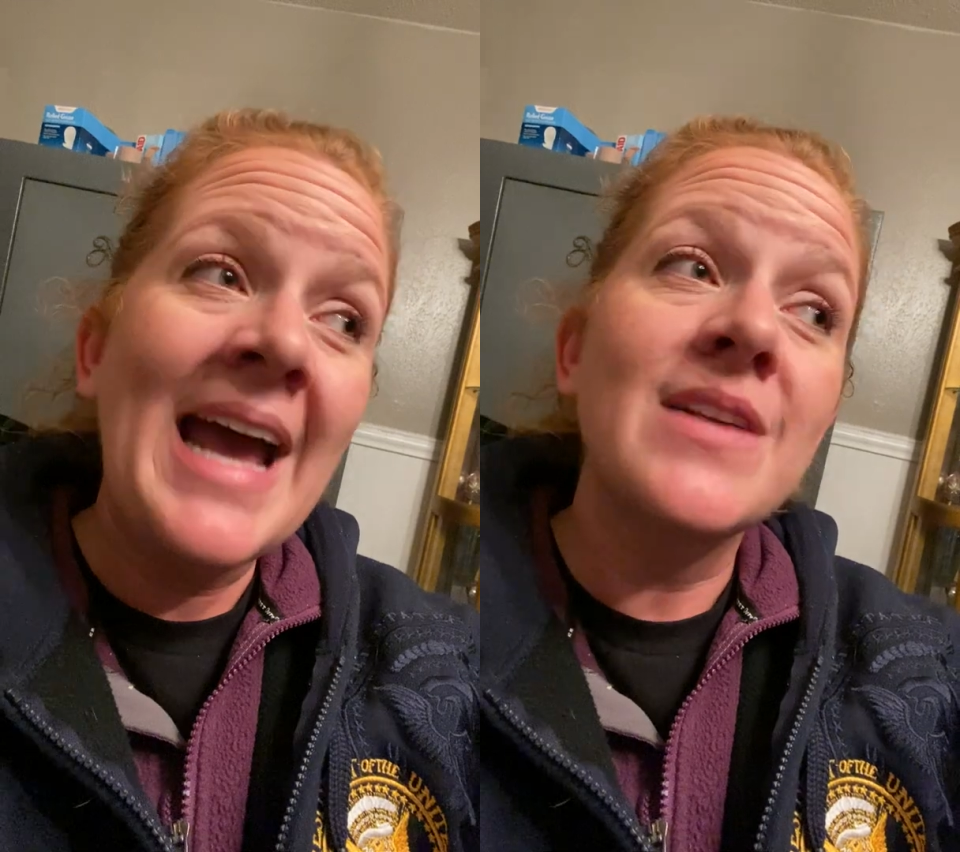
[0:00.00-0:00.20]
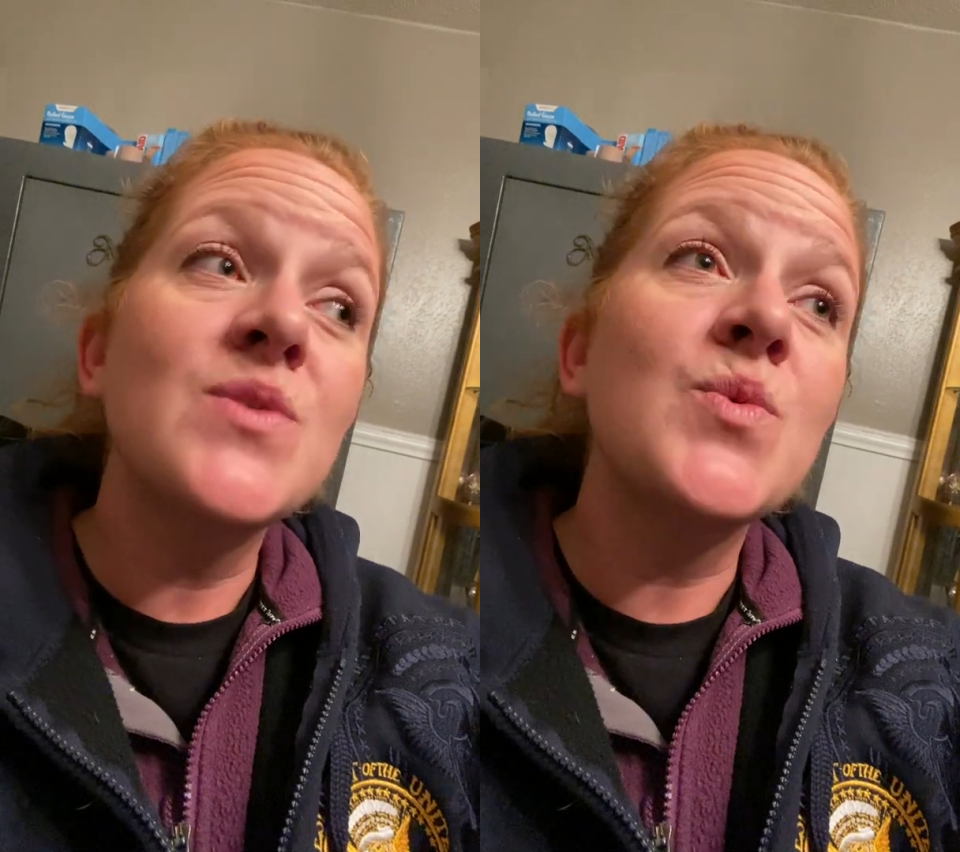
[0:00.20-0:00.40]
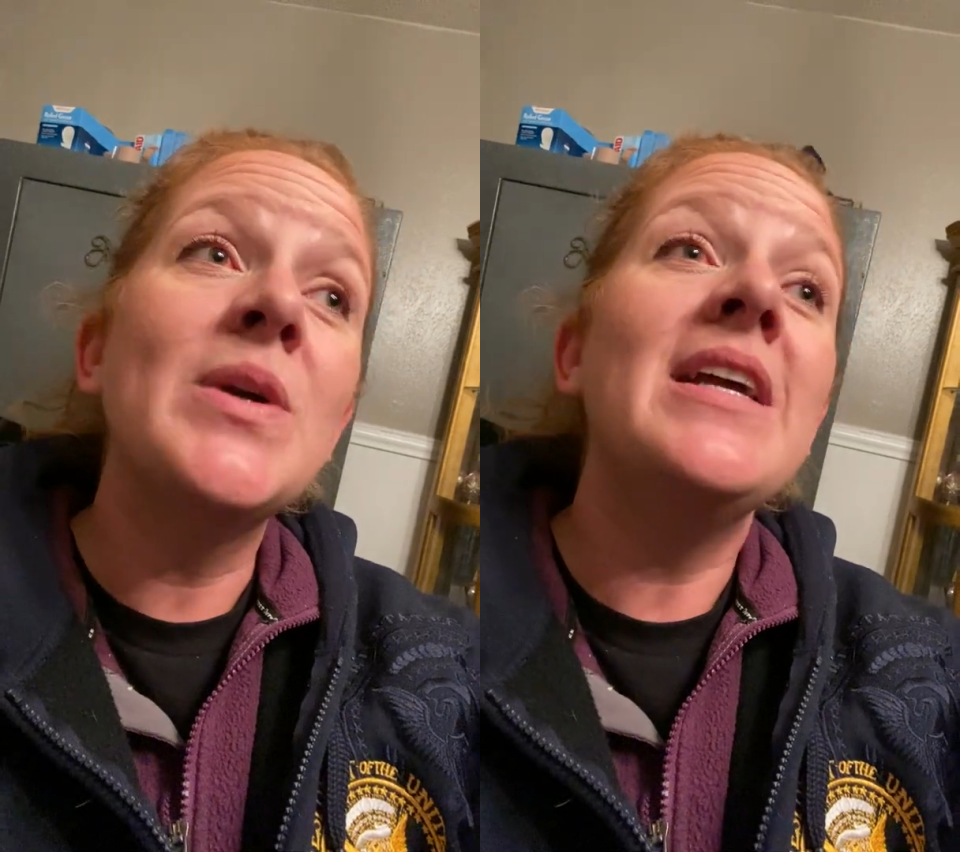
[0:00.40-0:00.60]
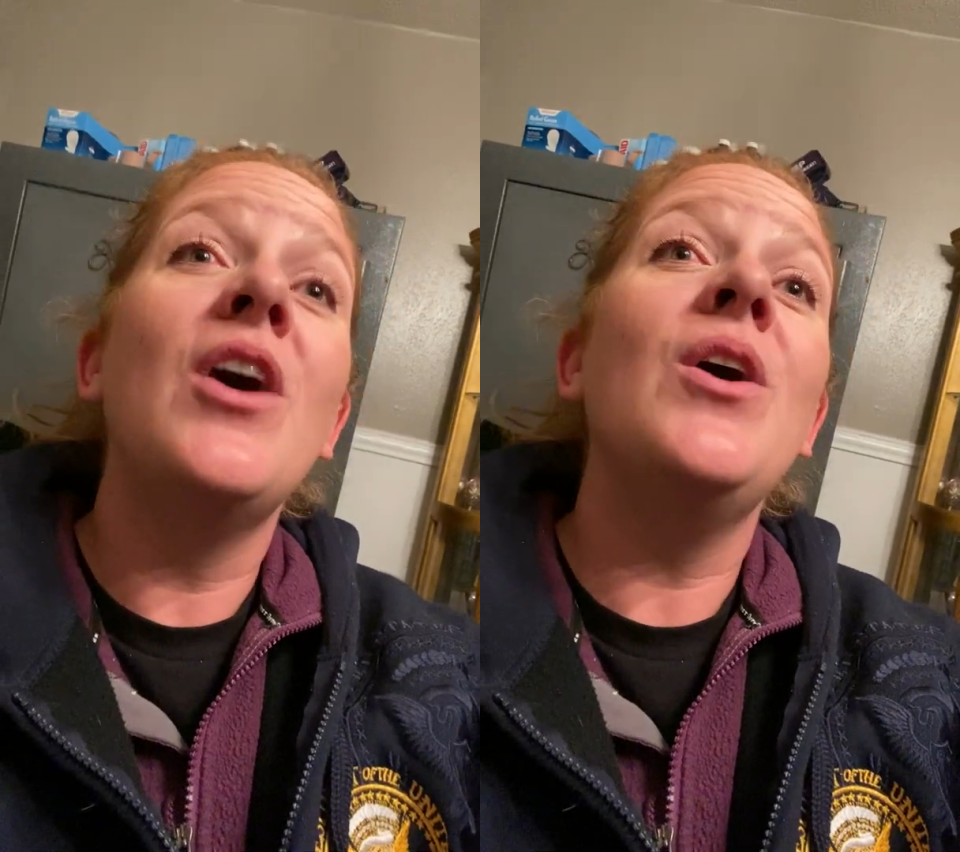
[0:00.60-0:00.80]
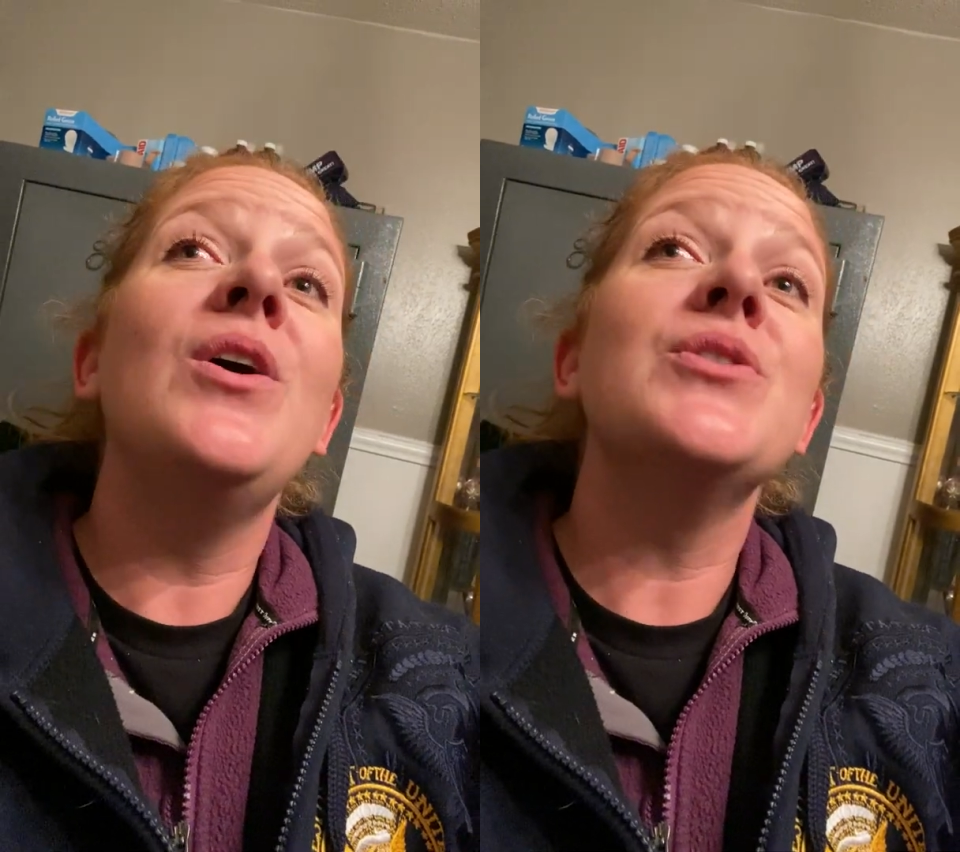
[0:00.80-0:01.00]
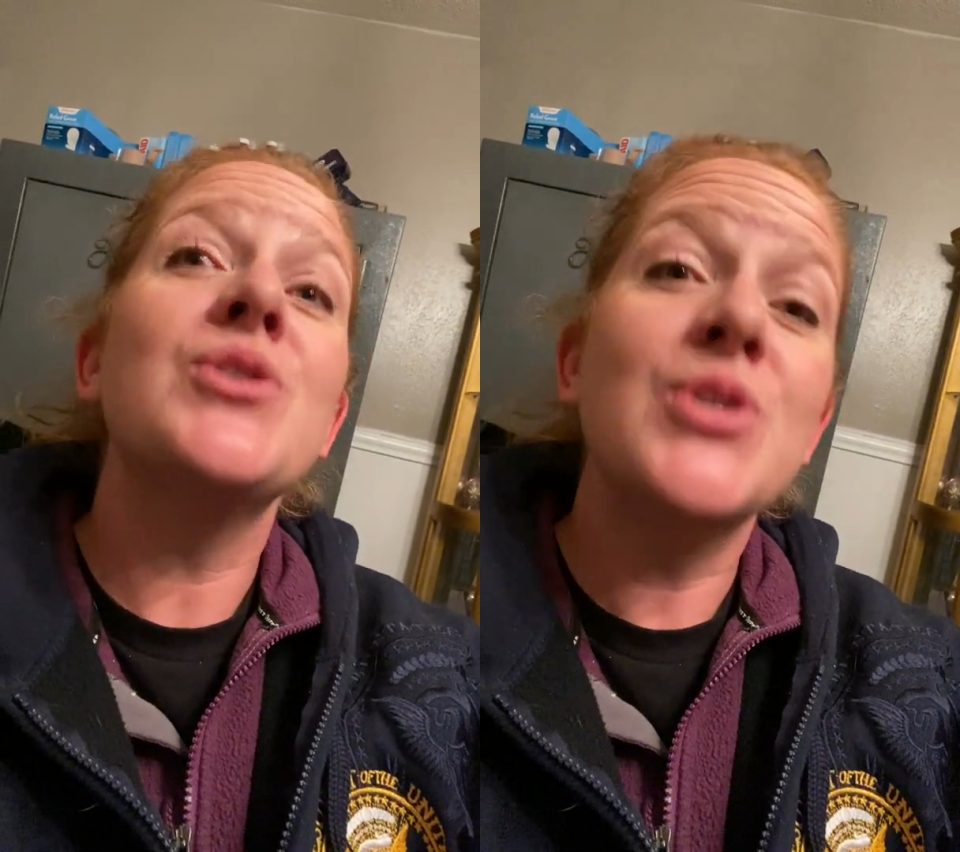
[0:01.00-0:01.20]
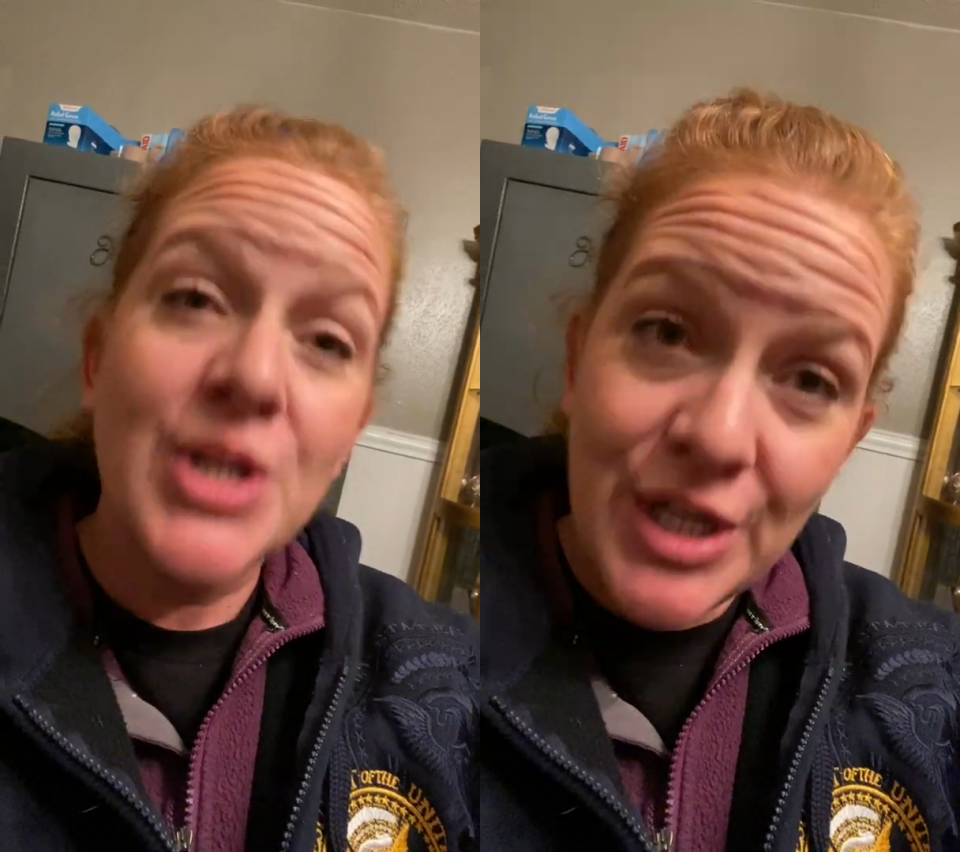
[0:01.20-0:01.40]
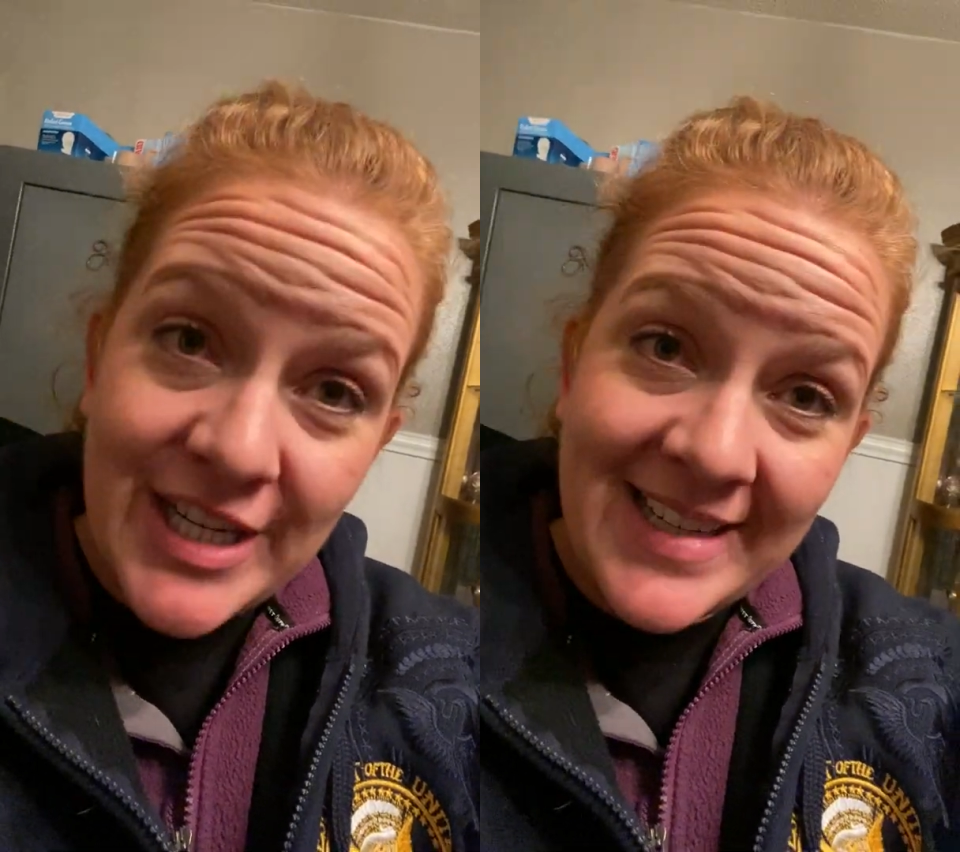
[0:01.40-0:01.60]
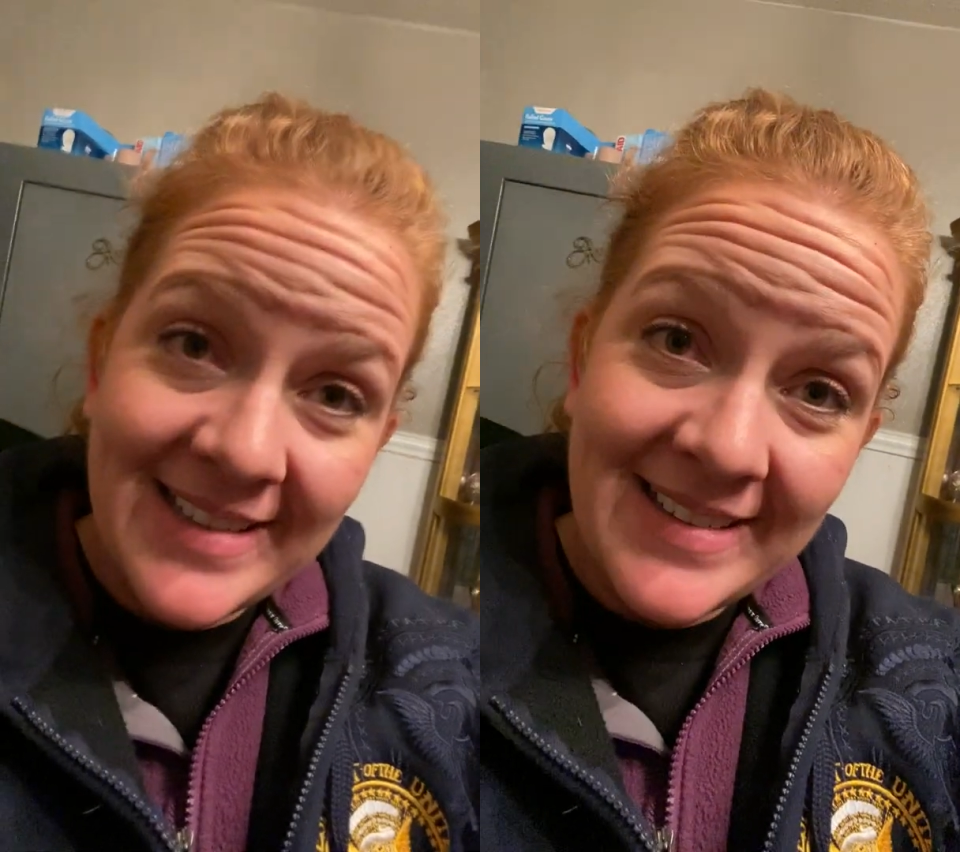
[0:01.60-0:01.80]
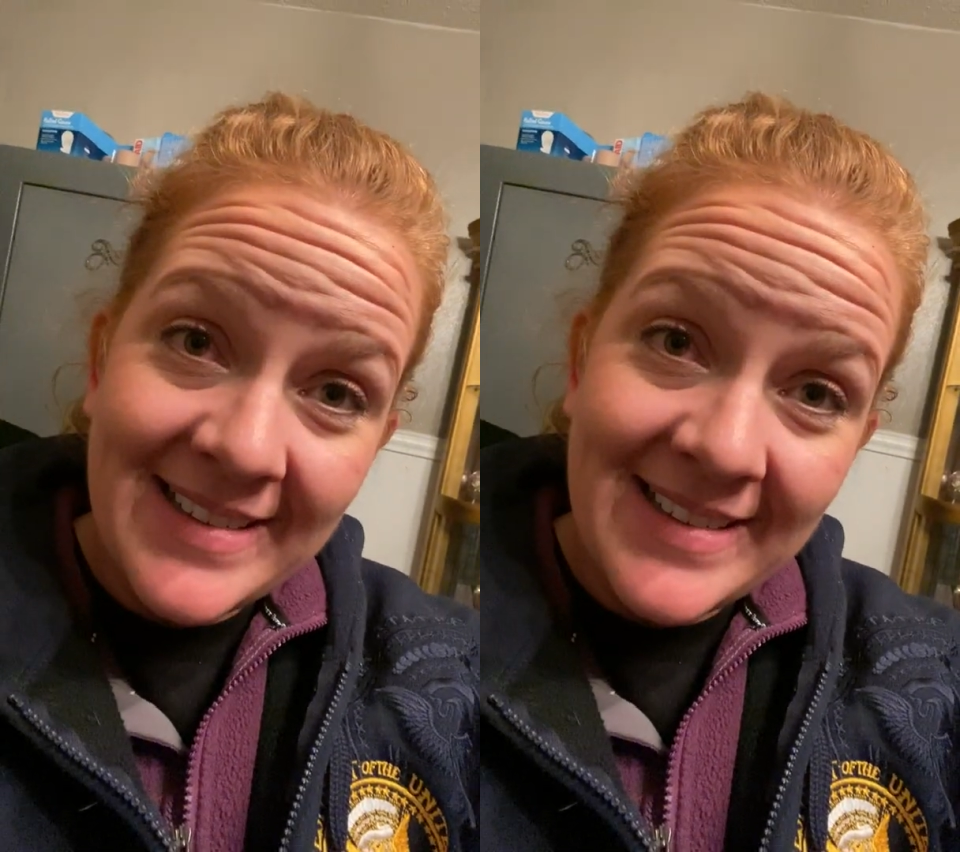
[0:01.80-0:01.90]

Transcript: as we all should,